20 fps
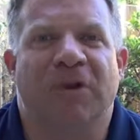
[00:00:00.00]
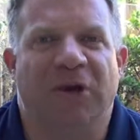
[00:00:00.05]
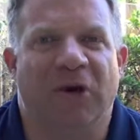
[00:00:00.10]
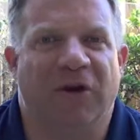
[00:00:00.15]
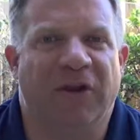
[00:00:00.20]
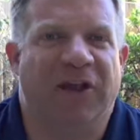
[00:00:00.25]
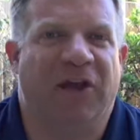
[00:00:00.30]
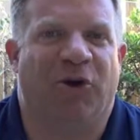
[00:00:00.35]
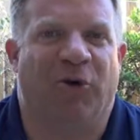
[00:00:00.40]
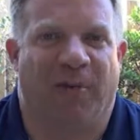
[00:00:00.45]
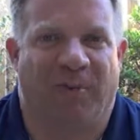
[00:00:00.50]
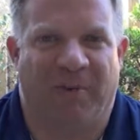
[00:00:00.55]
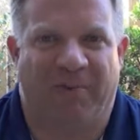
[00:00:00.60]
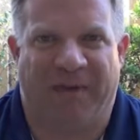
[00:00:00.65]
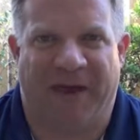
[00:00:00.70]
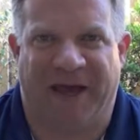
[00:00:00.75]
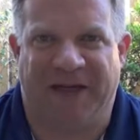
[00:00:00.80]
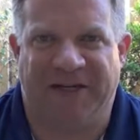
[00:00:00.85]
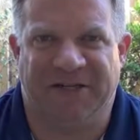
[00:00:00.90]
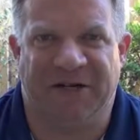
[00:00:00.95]
Go to the equipment
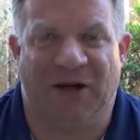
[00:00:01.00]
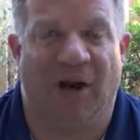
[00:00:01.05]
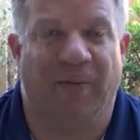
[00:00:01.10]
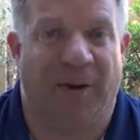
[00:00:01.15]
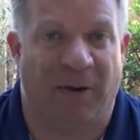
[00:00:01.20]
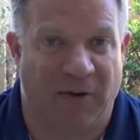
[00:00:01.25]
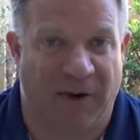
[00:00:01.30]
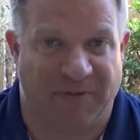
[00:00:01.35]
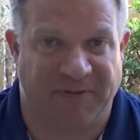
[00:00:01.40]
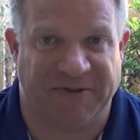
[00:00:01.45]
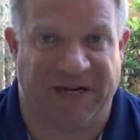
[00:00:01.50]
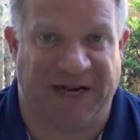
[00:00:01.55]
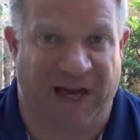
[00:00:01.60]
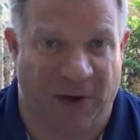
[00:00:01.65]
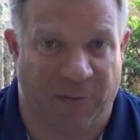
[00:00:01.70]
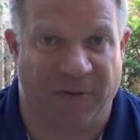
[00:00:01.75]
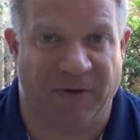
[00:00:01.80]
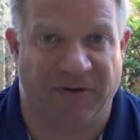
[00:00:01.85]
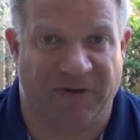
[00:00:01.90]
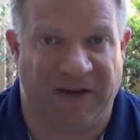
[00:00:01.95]
page on my website,
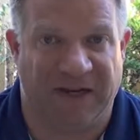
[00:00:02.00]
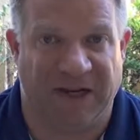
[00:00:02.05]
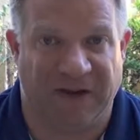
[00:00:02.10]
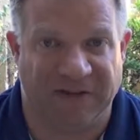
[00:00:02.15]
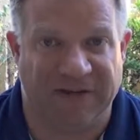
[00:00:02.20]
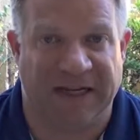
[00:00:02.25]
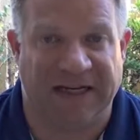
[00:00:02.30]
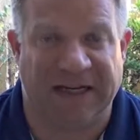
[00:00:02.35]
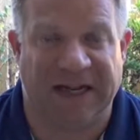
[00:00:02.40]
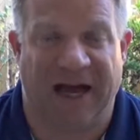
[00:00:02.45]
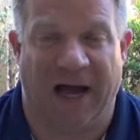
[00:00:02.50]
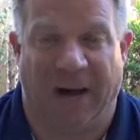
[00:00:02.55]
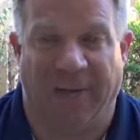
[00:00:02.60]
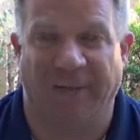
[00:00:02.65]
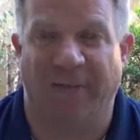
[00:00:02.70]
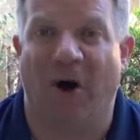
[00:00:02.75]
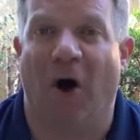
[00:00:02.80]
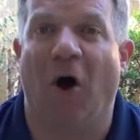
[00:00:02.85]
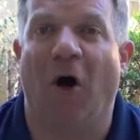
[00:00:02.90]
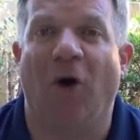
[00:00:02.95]

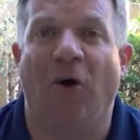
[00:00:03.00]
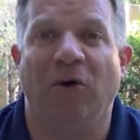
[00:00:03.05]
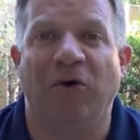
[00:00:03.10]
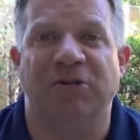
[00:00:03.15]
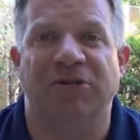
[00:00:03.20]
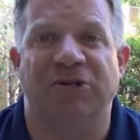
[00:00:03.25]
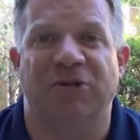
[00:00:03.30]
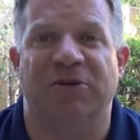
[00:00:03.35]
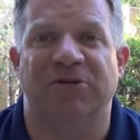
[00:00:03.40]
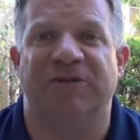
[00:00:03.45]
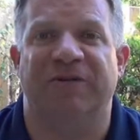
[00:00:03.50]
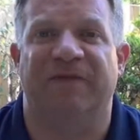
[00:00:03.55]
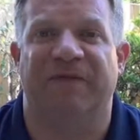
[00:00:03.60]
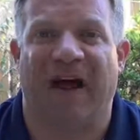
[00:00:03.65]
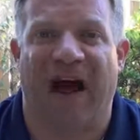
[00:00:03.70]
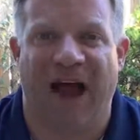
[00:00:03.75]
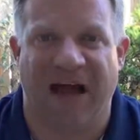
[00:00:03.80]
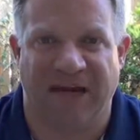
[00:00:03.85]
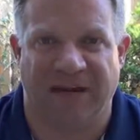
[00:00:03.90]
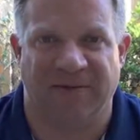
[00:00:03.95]
helpwithvideo.com. All sorts of
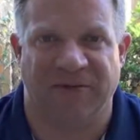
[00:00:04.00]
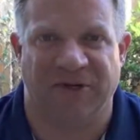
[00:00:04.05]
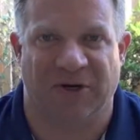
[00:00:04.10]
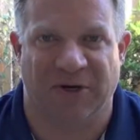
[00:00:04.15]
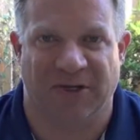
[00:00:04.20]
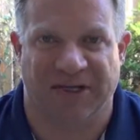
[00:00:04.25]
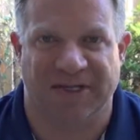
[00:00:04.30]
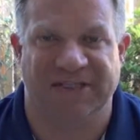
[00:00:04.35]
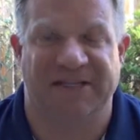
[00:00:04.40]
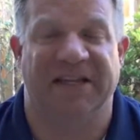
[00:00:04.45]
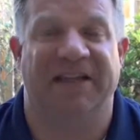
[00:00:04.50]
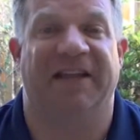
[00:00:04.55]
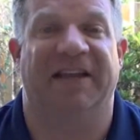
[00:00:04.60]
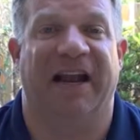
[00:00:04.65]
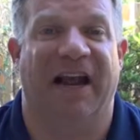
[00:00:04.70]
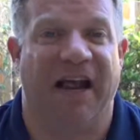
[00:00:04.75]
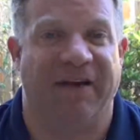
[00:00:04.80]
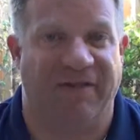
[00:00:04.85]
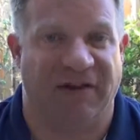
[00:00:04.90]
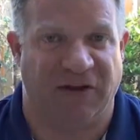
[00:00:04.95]
items are listed
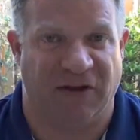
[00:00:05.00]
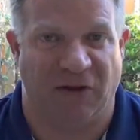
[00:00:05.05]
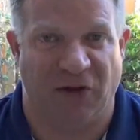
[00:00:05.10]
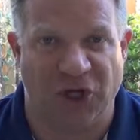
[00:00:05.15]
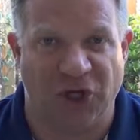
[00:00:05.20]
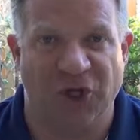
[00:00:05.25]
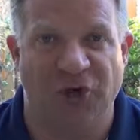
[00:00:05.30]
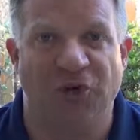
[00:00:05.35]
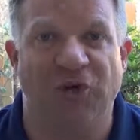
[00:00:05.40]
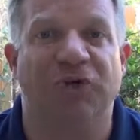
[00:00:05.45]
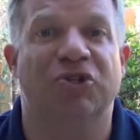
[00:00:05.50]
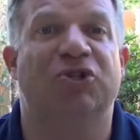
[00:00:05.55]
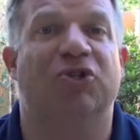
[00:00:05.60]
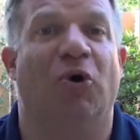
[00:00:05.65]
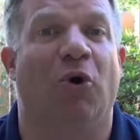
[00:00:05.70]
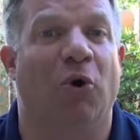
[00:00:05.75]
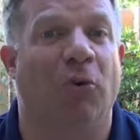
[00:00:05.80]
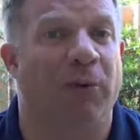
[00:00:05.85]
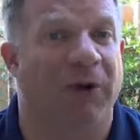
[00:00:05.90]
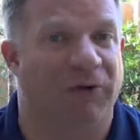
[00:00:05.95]
that I have either used
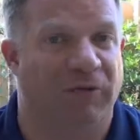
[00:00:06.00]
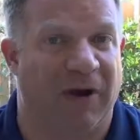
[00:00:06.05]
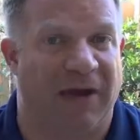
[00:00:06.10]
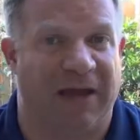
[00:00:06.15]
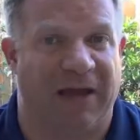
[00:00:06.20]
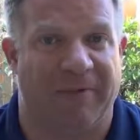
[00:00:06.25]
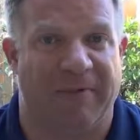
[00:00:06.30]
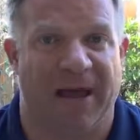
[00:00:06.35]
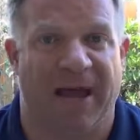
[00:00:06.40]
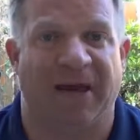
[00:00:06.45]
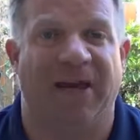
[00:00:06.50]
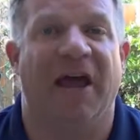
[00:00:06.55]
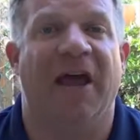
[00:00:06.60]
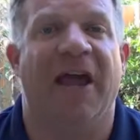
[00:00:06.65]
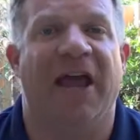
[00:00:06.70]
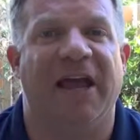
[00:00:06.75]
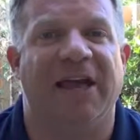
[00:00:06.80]
or would recommend.